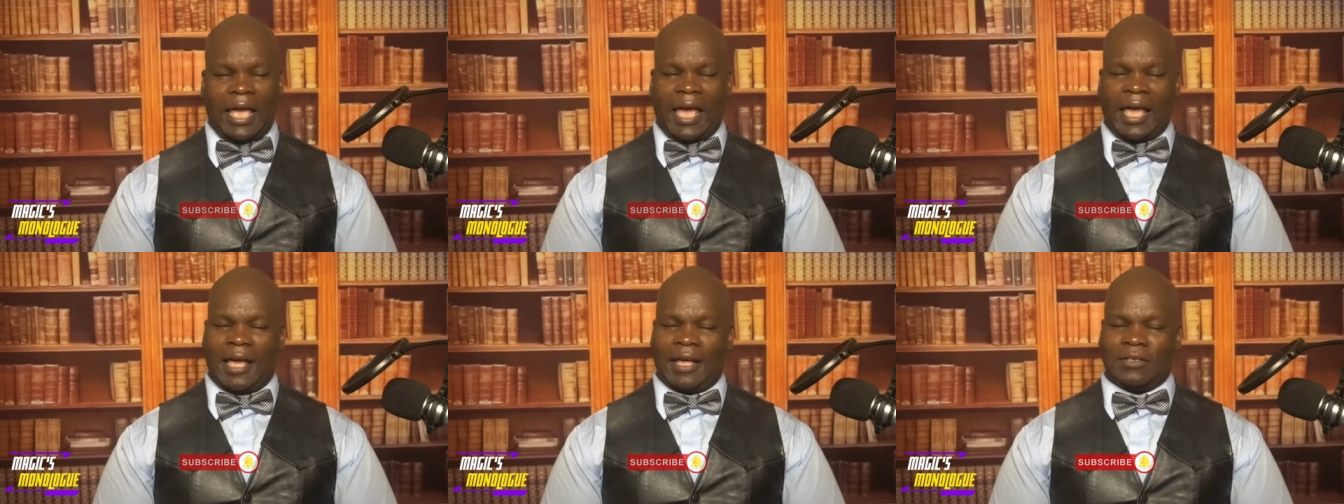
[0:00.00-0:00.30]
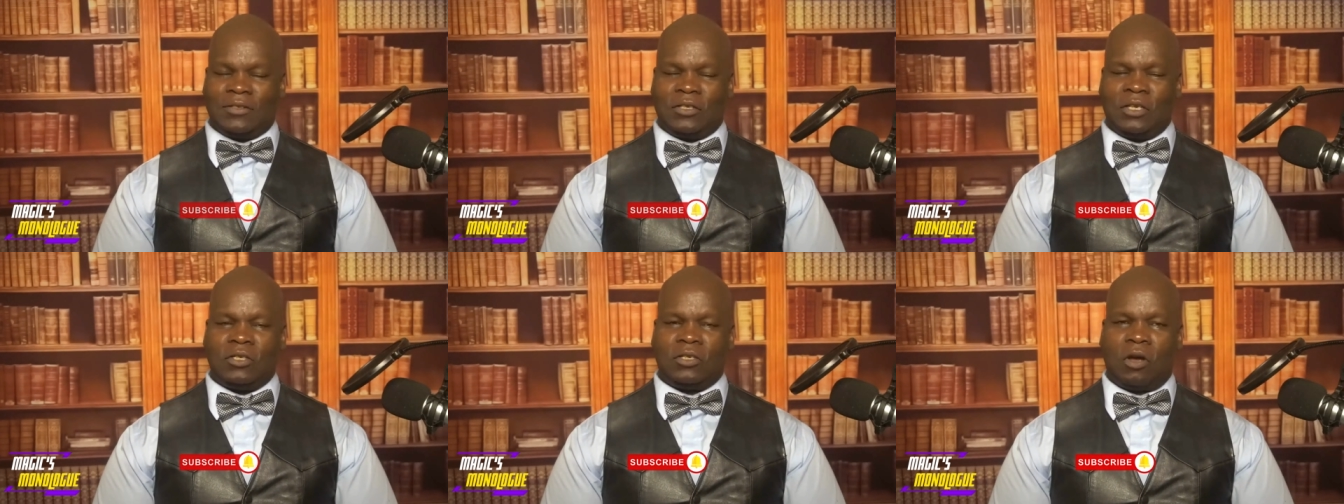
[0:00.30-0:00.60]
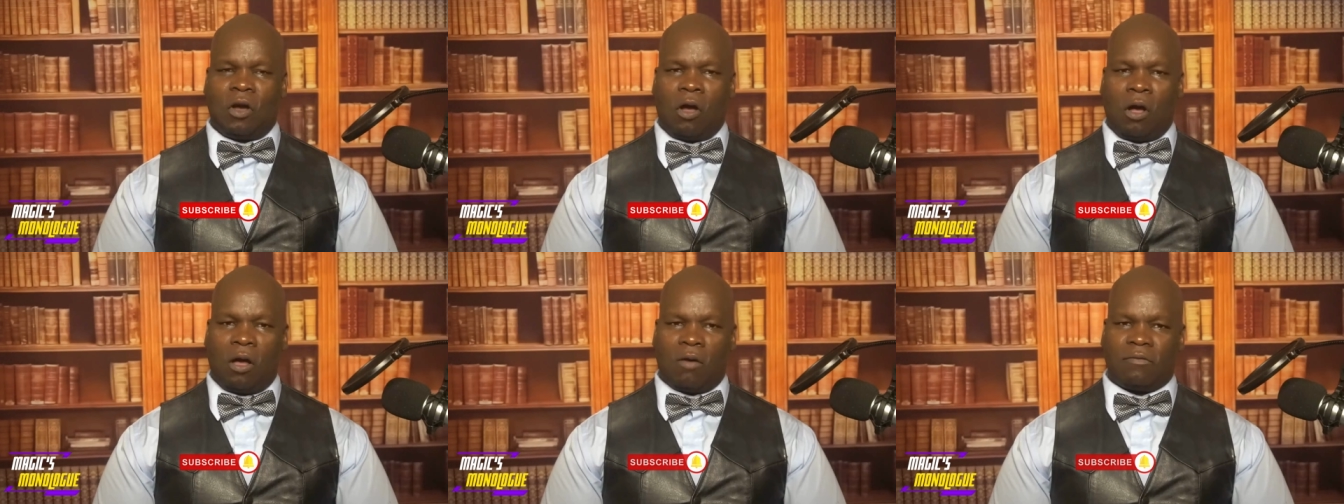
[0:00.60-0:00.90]
as it
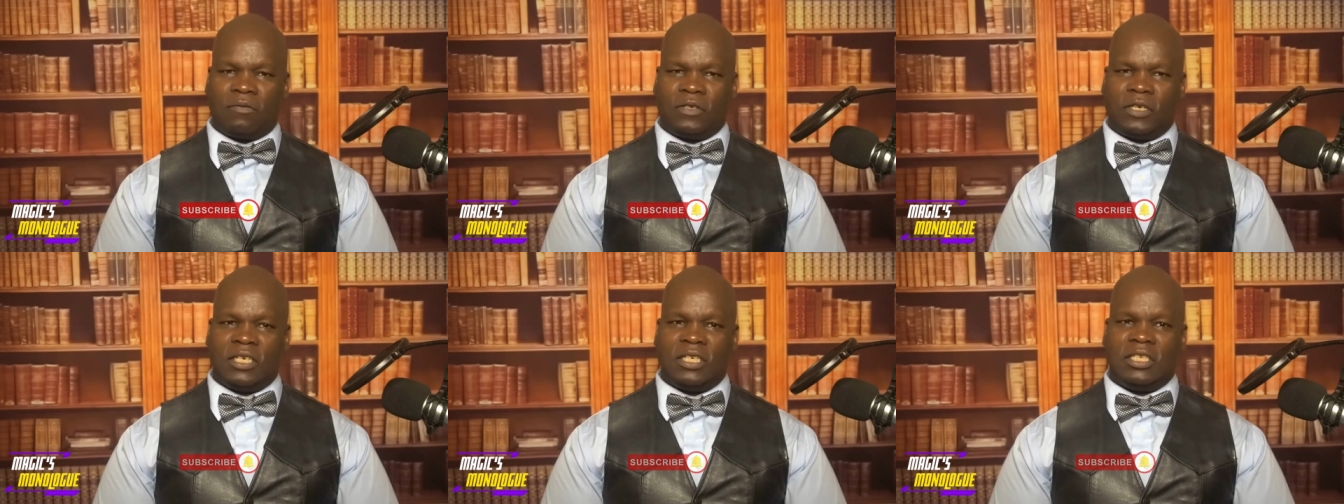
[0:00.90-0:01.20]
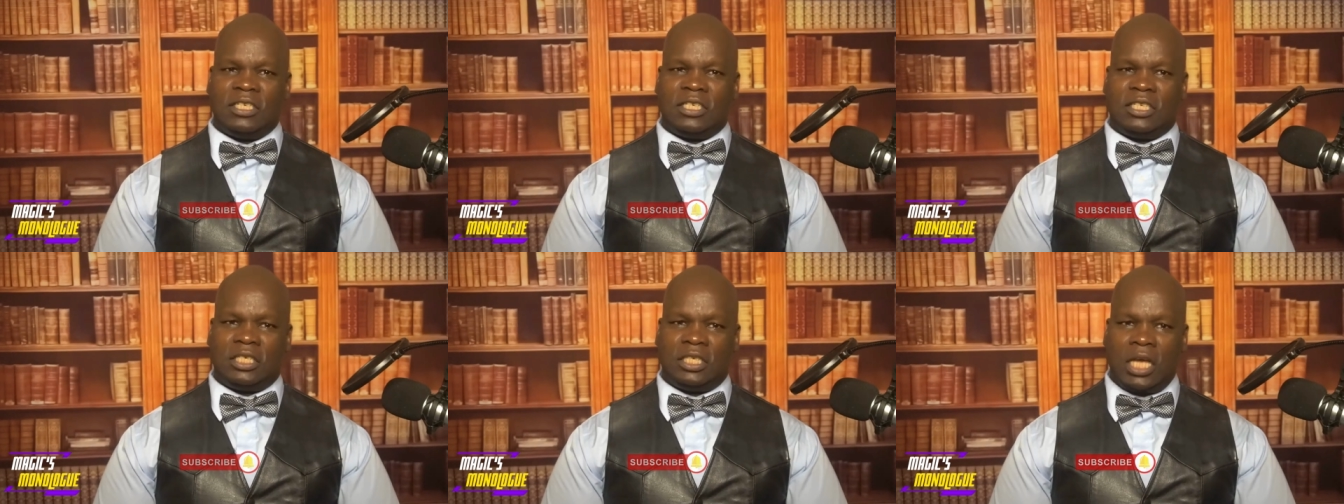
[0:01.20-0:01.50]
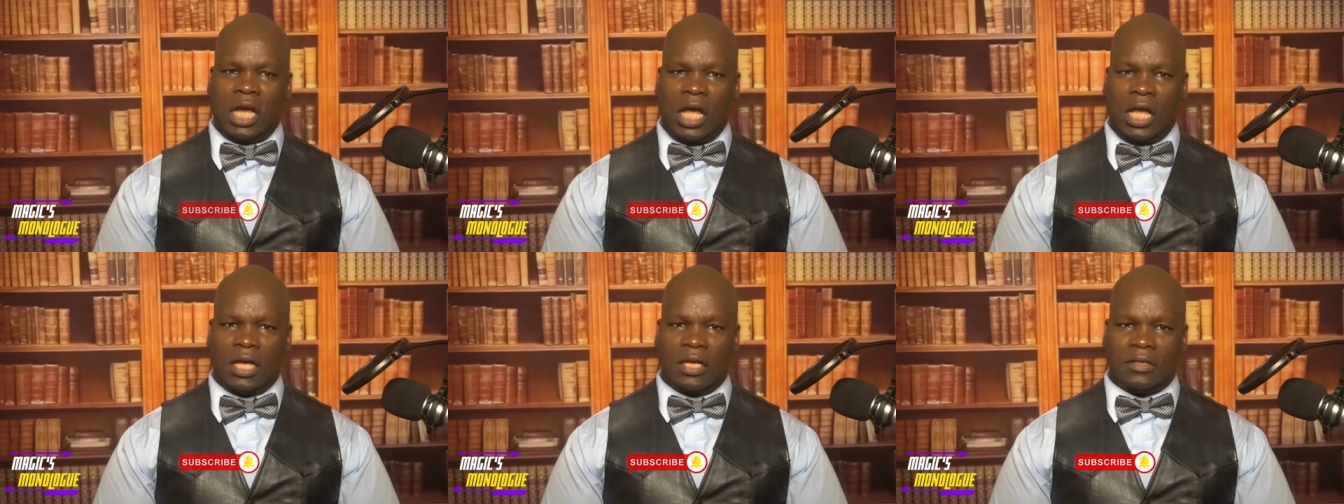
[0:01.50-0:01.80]
often
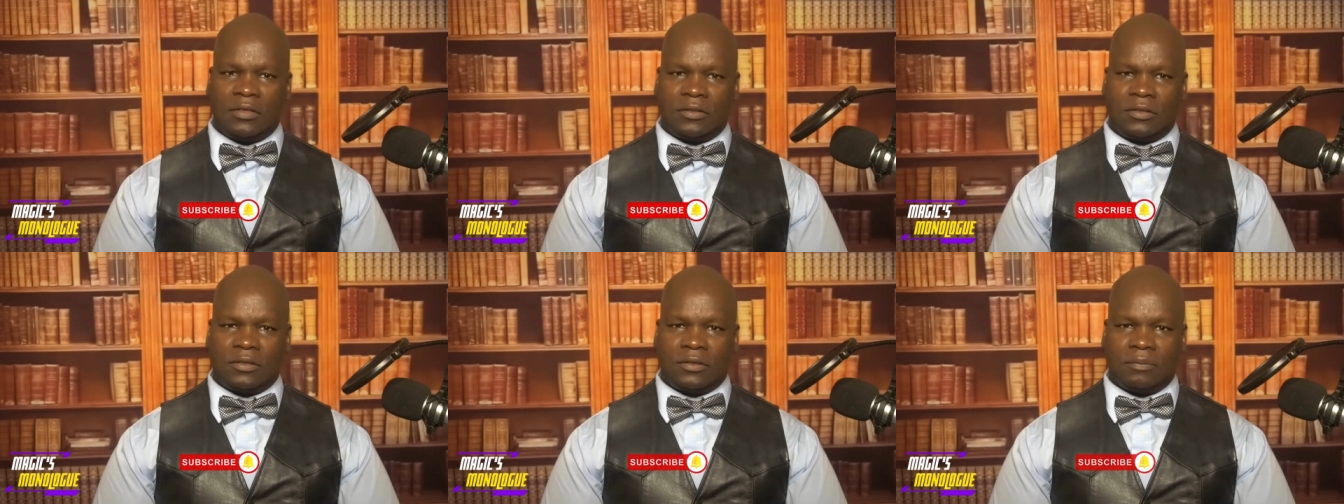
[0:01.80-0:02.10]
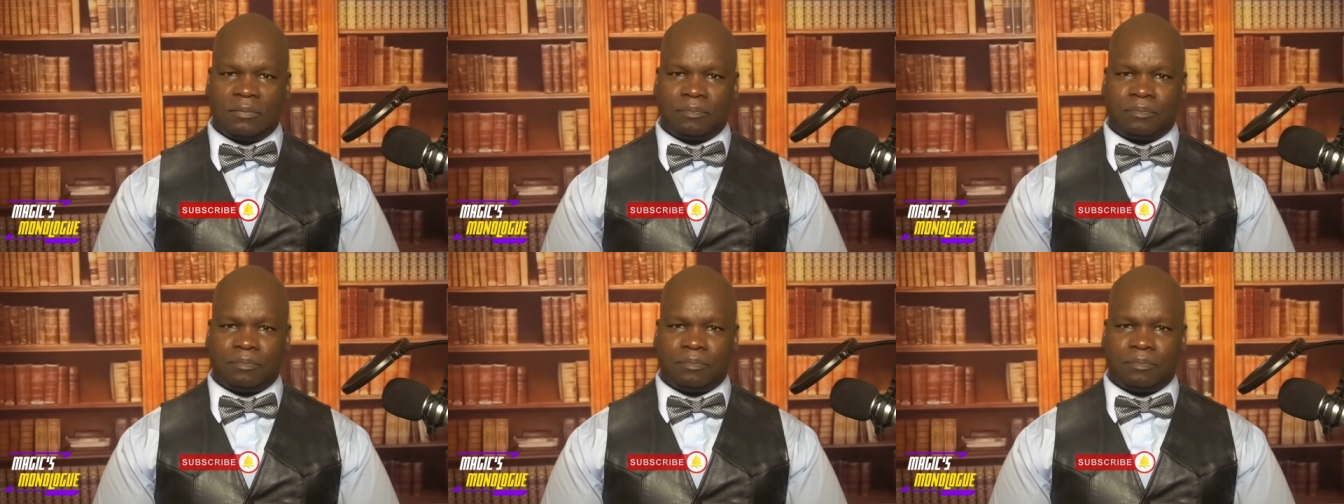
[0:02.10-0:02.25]
does.